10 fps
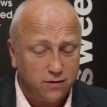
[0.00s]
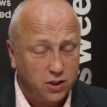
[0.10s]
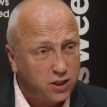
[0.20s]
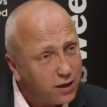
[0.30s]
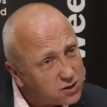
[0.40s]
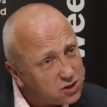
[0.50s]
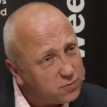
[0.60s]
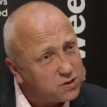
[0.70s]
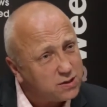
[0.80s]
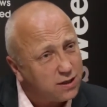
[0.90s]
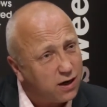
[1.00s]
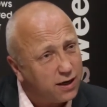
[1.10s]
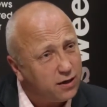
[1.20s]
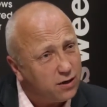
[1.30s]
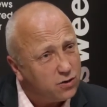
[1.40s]
the customers that
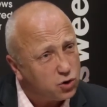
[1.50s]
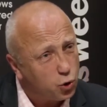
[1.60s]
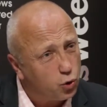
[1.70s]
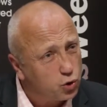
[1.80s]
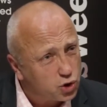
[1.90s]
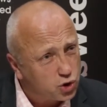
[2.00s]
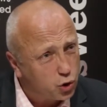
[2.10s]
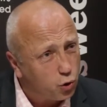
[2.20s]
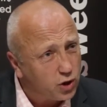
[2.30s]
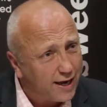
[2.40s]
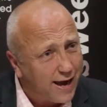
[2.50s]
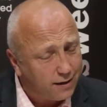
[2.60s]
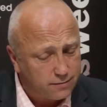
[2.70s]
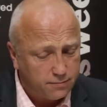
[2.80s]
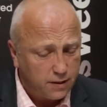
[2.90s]
I talk
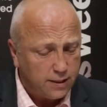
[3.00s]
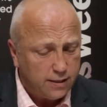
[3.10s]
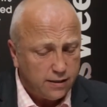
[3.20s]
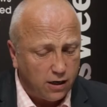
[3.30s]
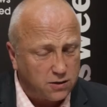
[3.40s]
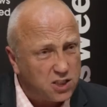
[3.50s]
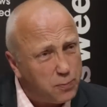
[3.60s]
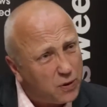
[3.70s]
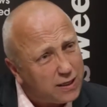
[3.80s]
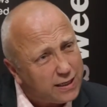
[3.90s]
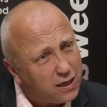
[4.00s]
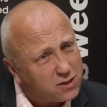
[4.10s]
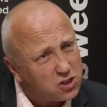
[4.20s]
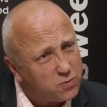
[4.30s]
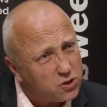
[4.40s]
at are typically
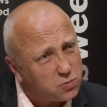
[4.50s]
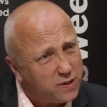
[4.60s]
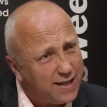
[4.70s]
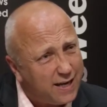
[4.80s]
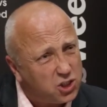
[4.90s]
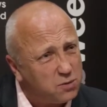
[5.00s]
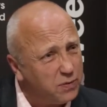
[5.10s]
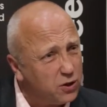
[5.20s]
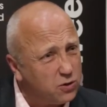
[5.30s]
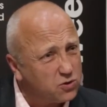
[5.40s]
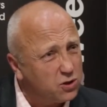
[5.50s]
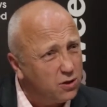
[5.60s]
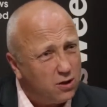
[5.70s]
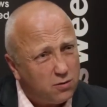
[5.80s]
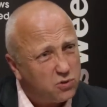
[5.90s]
customers with energy bills
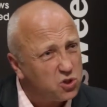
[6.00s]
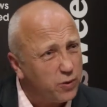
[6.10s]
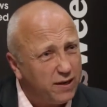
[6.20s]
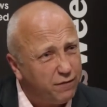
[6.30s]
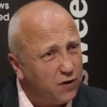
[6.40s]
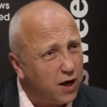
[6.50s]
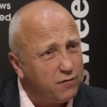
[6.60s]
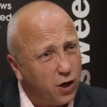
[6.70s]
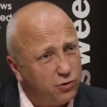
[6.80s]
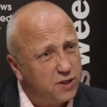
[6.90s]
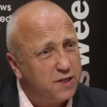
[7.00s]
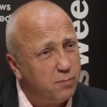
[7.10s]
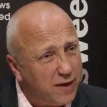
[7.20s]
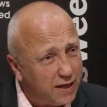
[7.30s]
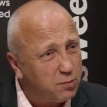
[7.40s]
between £500 and
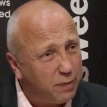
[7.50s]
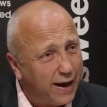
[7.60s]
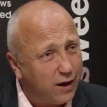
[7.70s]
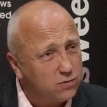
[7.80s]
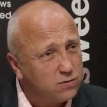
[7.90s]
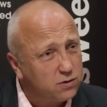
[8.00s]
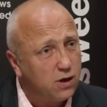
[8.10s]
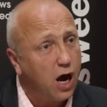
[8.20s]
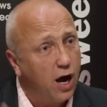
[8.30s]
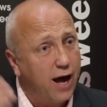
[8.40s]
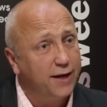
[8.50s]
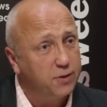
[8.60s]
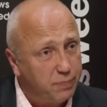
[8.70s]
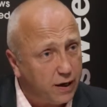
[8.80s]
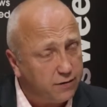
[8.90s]
£1 million and
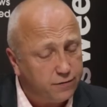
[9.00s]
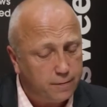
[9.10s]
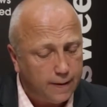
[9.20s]
above.